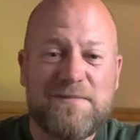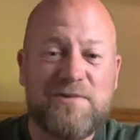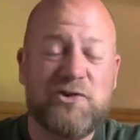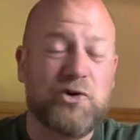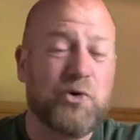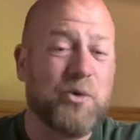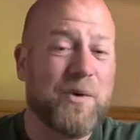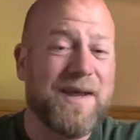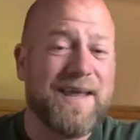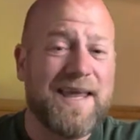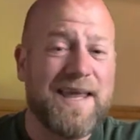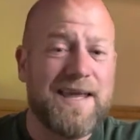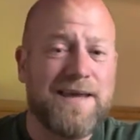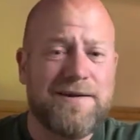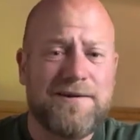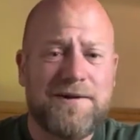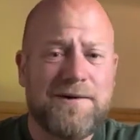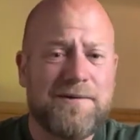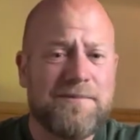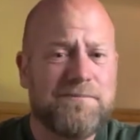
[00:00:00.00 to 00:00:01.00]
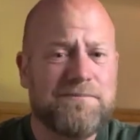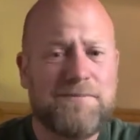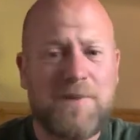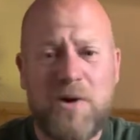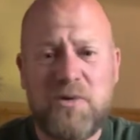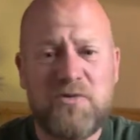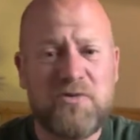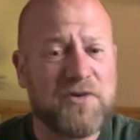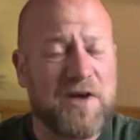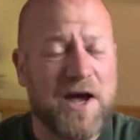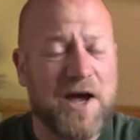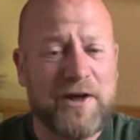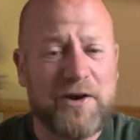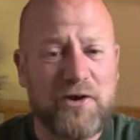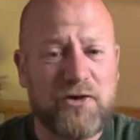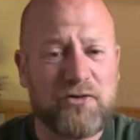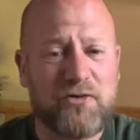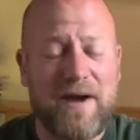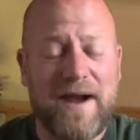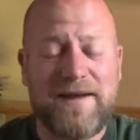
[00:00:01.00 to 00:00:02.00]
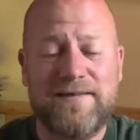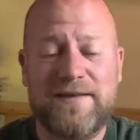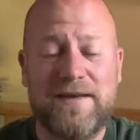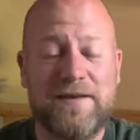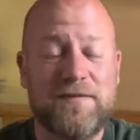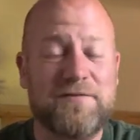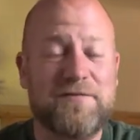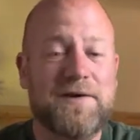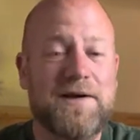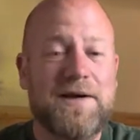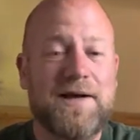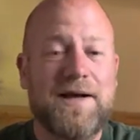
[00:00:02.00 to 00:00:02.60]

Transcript: twiggy, most unattractive.